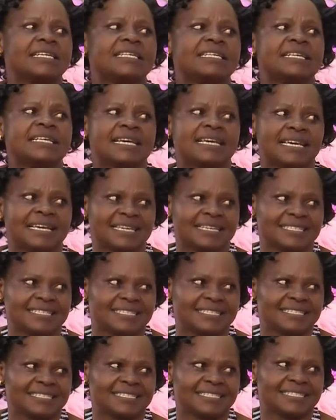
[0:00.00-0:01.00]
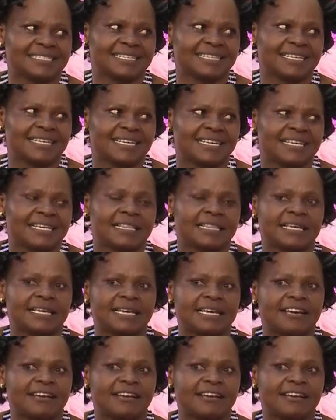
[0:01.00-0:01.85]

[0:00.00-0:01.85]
Yes. They